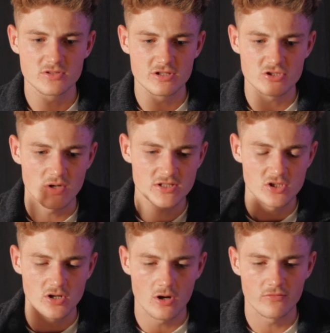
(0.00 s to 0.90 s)
to the
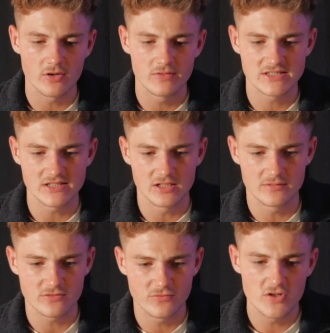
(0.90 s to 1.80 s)
structure of your
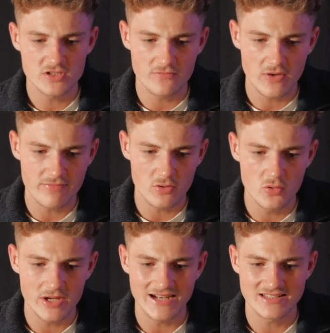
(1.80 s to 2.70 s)
VSL. So first off, we have the
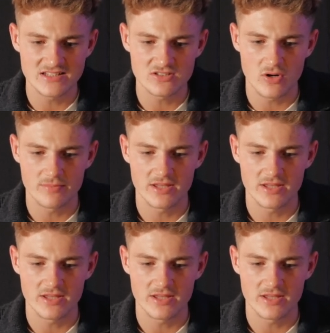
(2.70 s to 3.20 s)
hook and intention grabber,